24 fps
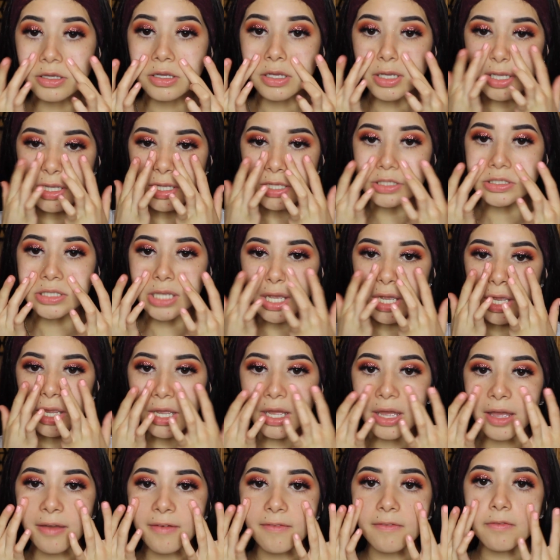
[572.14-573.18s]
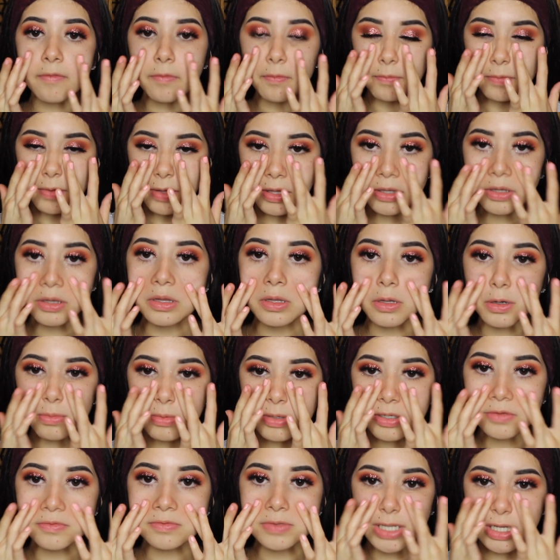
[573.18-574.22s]
Because I have a little
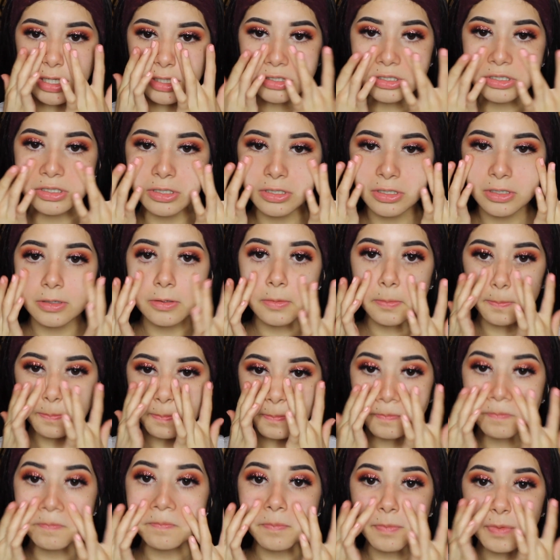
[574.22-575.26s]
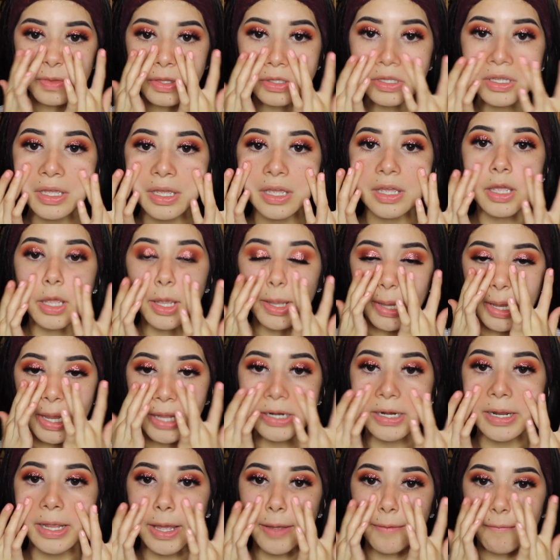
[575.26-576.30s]
bit of texture
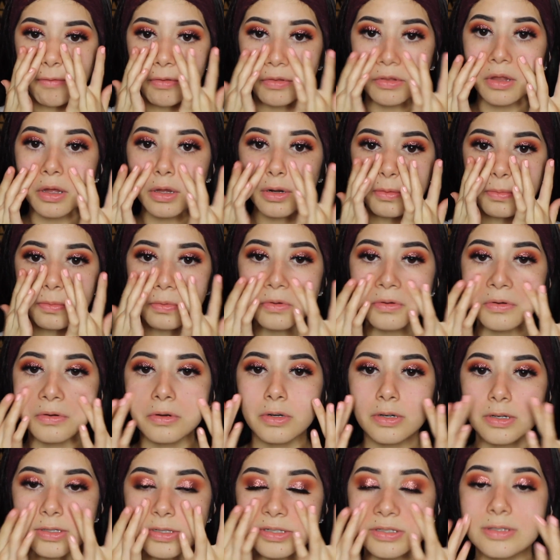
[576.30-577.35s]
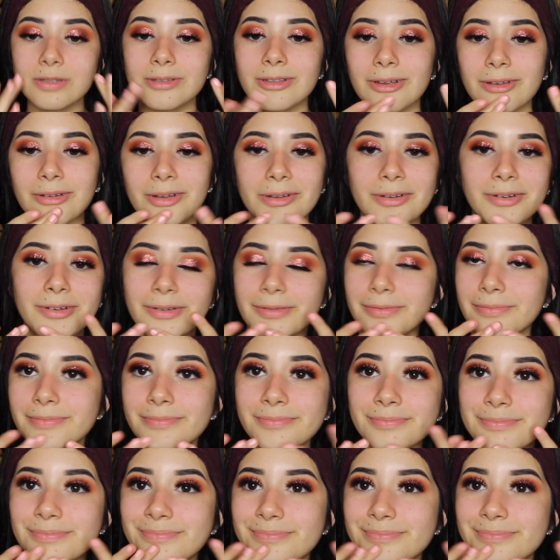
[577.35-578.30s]
and I have a lot of pores, so